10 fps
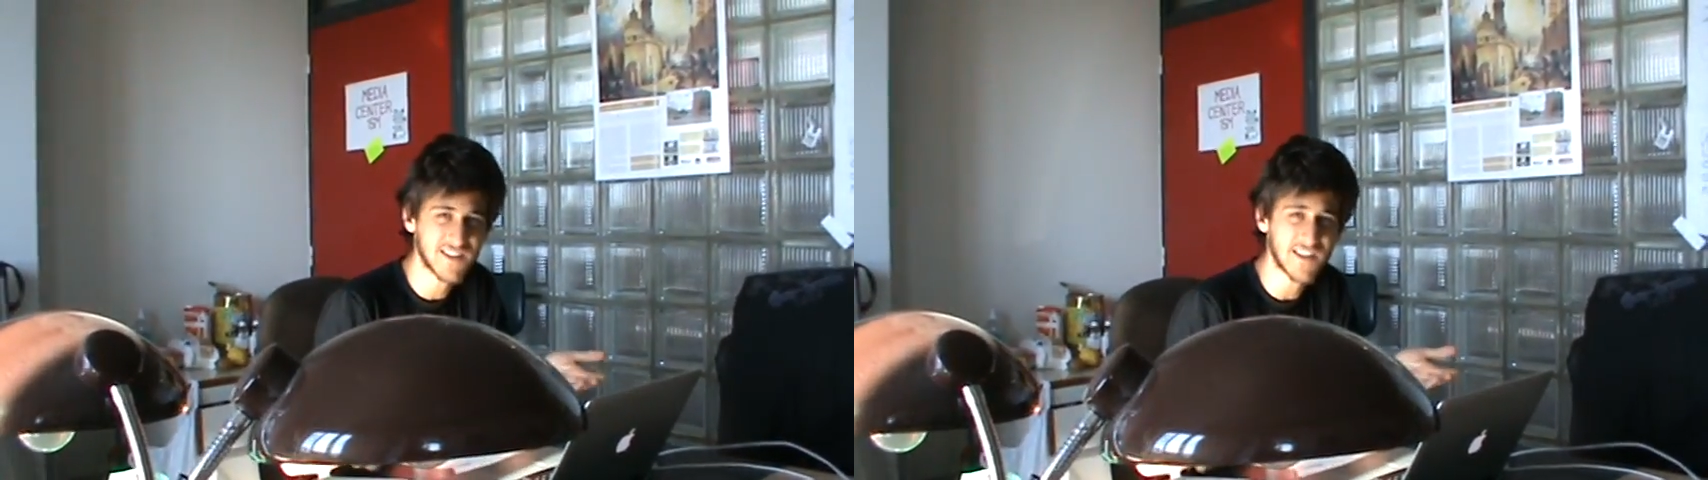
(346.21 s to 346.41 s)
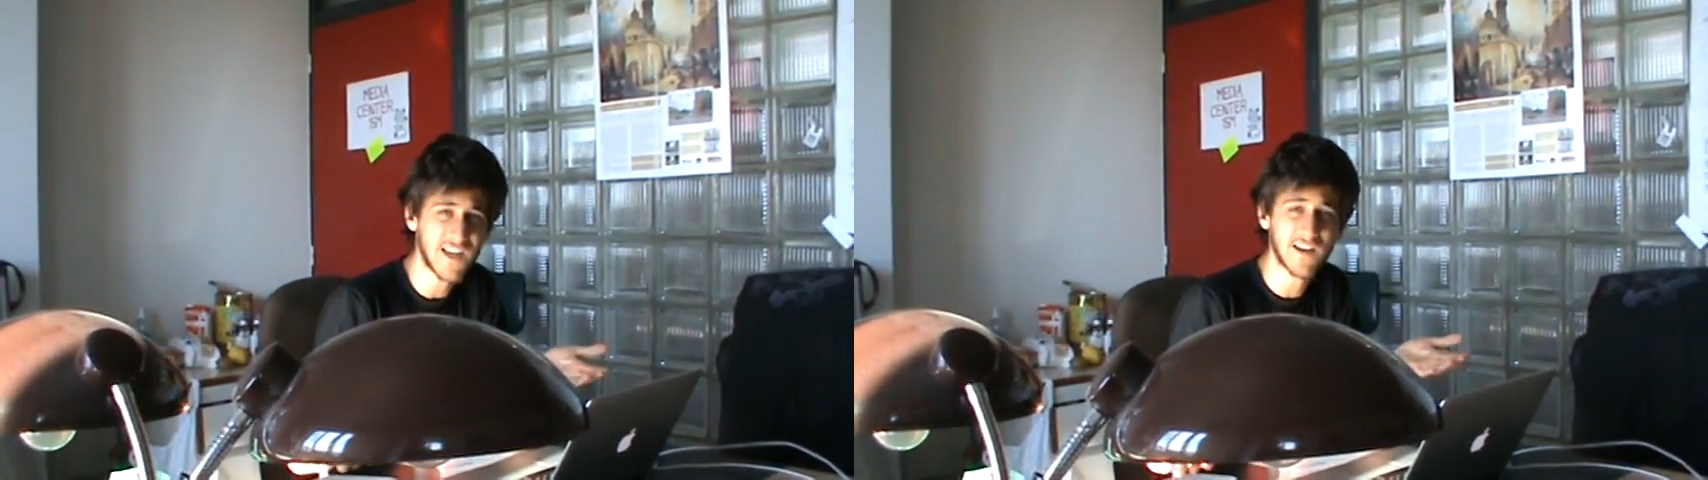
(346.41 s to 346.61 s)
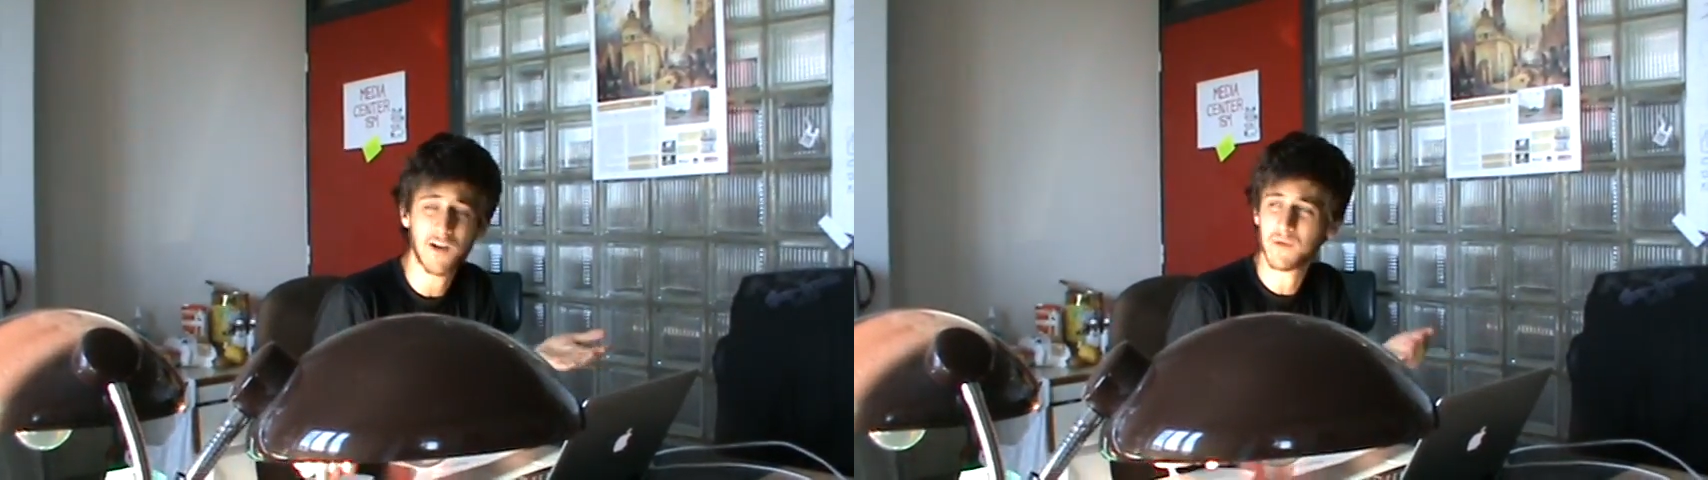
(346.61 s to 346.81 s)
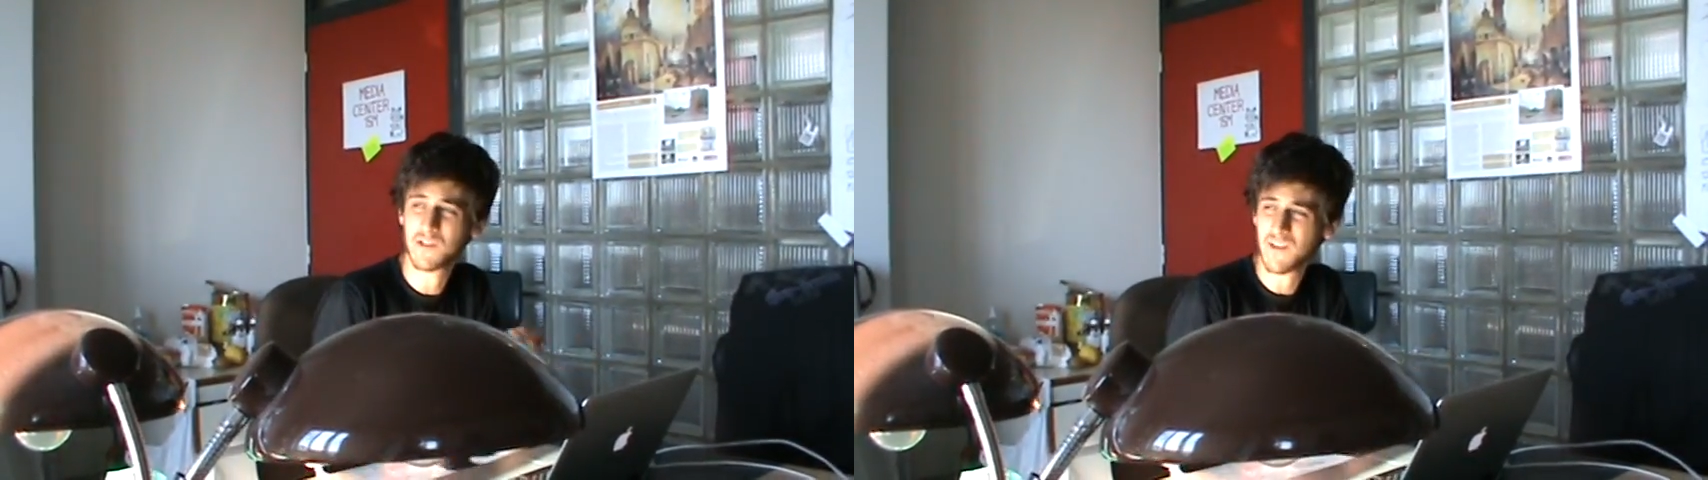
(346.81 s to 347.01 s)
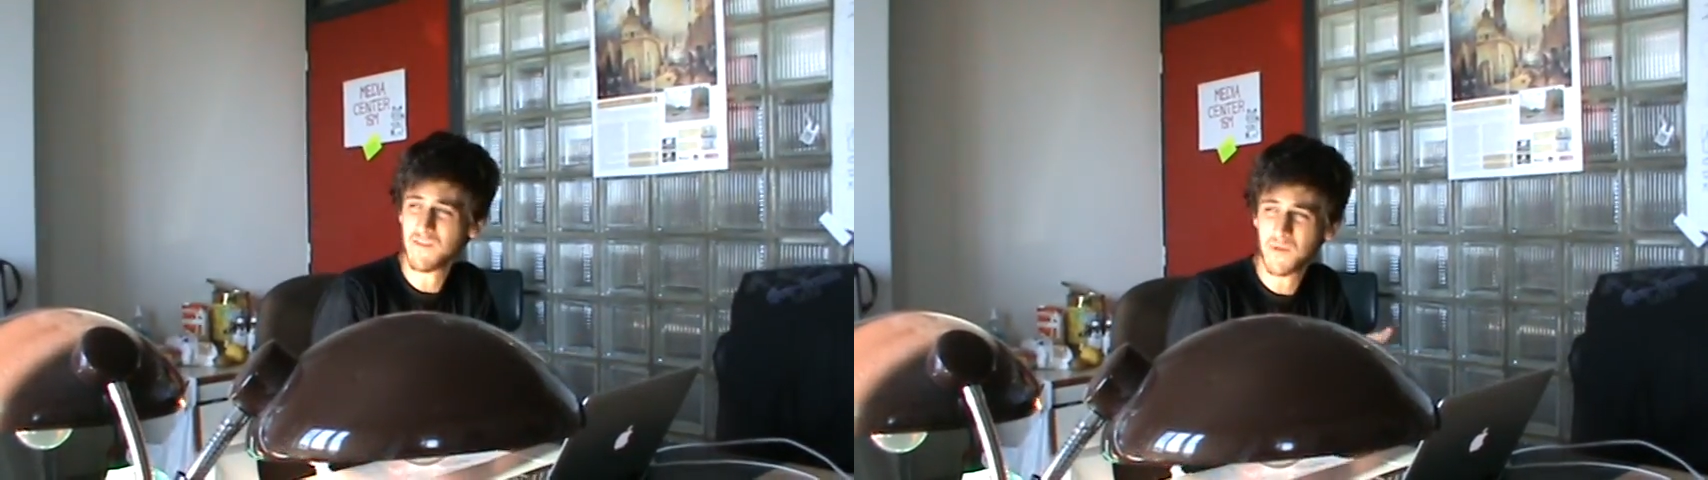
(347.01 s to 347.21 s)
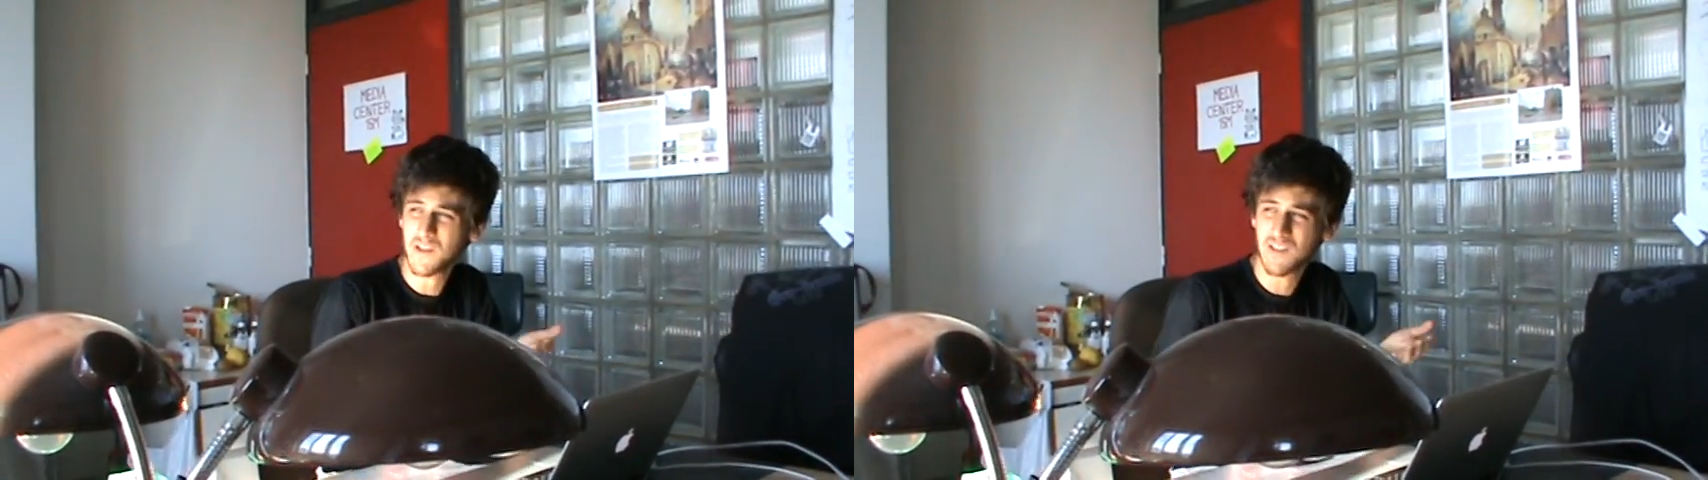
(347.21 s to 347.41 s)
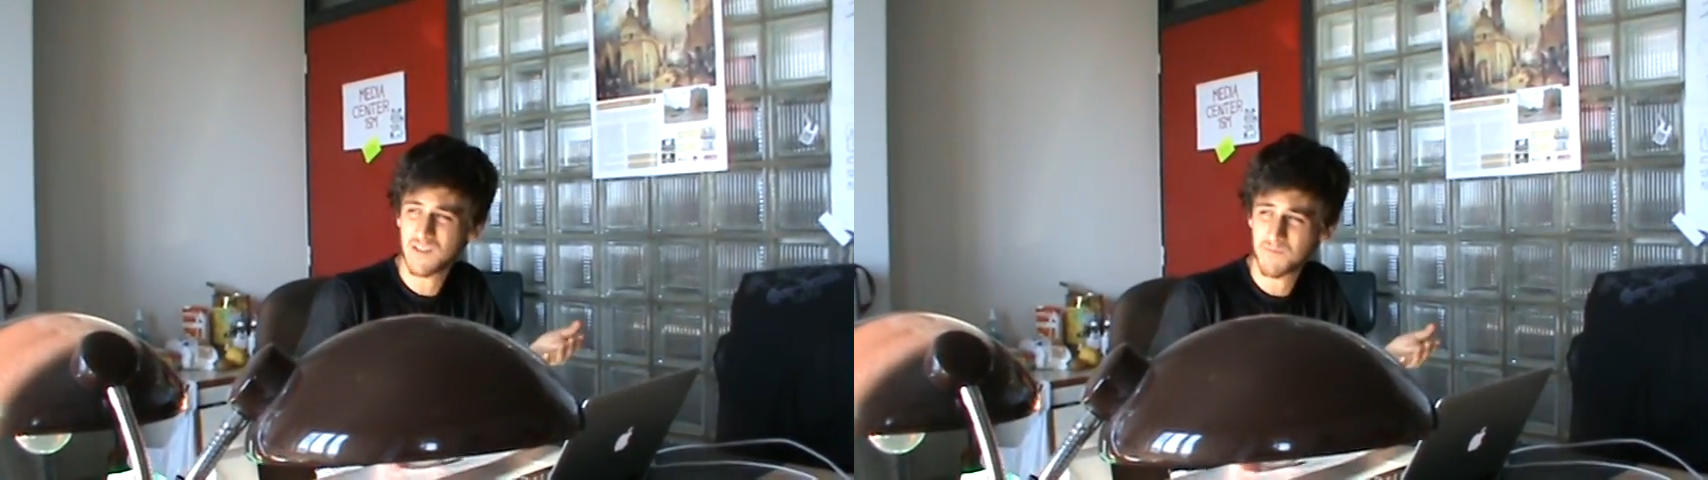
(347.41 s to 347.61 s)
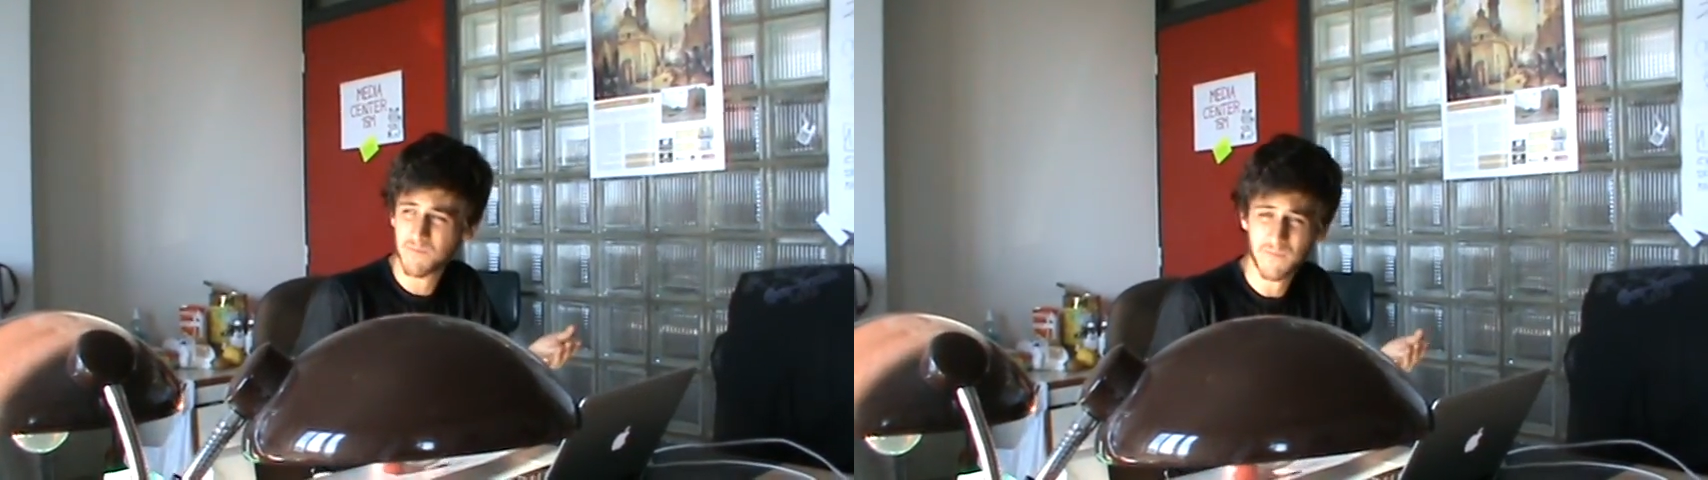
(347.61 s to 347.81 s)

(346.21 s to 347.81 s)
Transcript: stand now because everybody's